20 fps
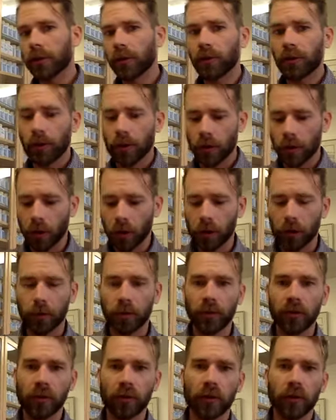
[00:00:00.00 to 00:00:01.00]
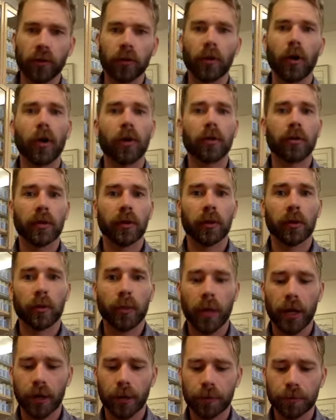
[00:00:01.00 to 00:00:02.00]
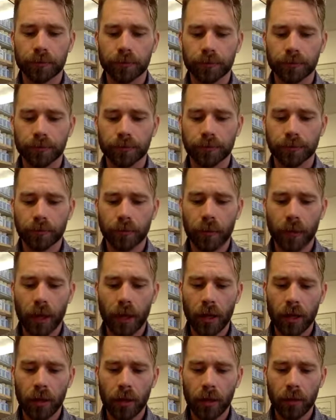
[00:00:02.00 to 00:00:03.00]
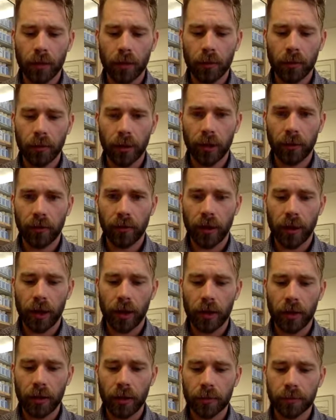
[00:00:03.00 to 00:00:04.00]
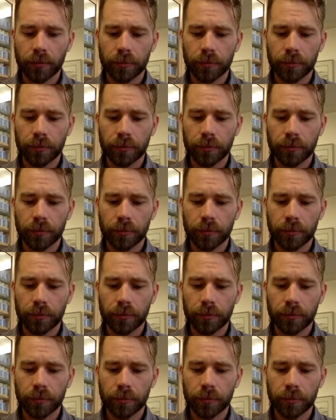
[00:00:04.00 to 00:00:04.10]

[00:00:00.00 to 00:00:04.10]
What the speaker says: just so the herbs dissolve a little better. Mix that up.